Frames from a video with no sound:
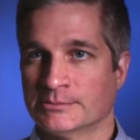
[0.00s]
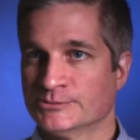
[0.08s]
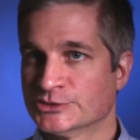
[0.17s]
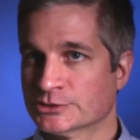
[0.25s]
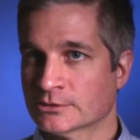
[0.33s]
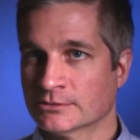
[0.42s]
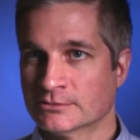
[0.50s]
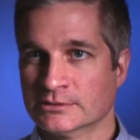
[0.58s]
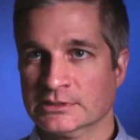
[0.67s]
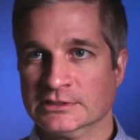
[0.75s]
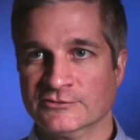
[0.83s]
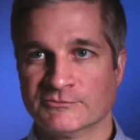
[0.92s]
so
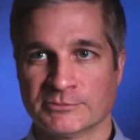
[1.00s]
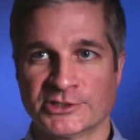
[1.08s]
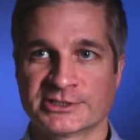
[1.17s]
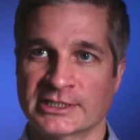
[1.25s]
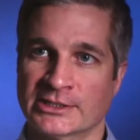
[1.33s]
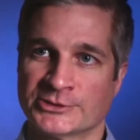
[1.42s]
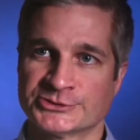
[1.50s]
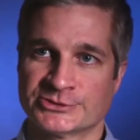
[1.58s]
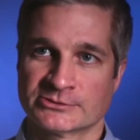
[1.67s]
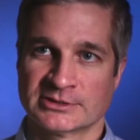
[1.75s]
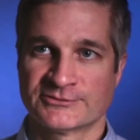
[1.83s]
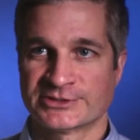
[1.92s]
if blood
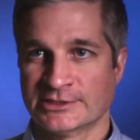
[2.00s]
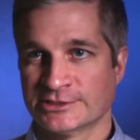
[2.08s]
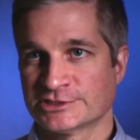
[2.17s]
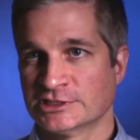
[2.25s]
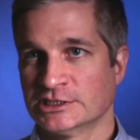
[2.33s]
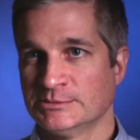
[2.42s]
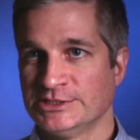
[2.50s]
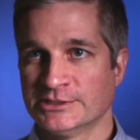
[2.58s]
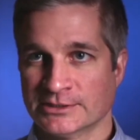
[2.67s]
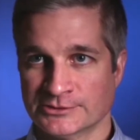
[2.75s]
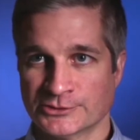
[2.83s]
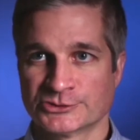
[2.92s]
counts or liver tests need to be
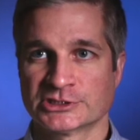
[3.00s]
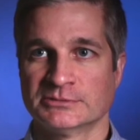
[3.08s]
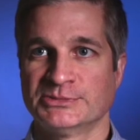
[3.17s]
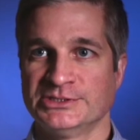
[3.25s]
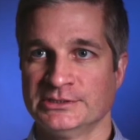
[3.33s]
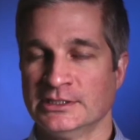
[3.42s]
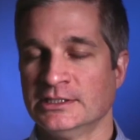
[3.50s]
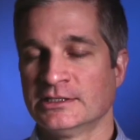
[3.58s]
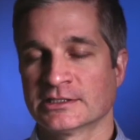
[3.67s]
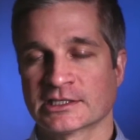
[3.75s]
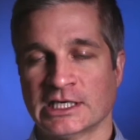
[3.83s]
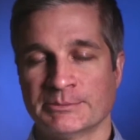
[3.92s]
done, those should be
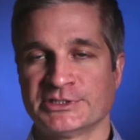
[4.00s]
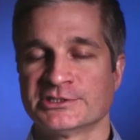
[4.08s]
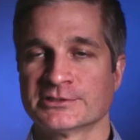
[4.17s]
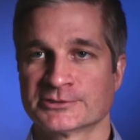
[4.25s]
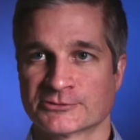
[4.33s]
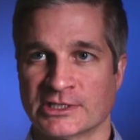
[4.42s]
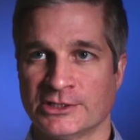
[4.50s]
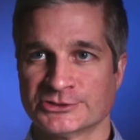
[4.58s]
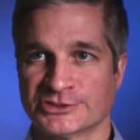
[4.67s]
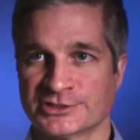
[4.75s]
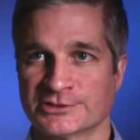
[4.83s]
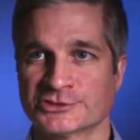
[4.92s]
copied to the
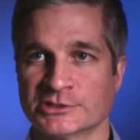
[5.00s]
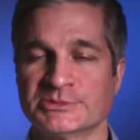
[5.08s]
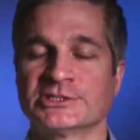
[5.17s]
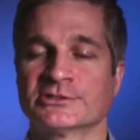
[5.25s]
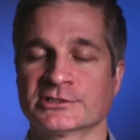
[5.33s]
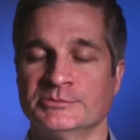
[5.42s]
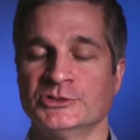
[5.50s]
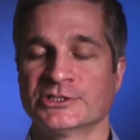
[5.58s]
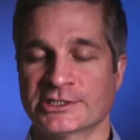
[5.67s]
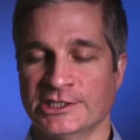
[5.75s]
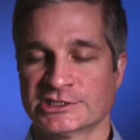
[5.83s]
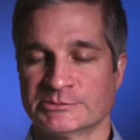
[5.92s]
neurologist, and there should be good
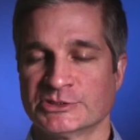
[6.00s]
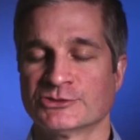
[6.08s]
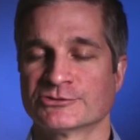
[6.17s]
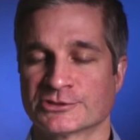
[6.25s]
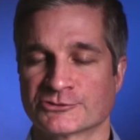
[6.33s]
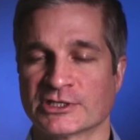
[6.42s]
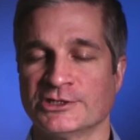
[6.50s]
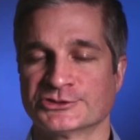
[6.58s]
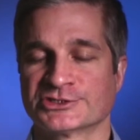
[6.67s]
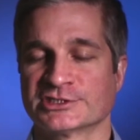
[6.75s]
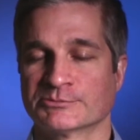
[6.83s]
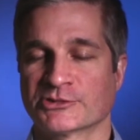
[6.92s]
communication between the
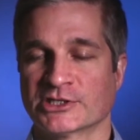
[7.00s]
neurologist and the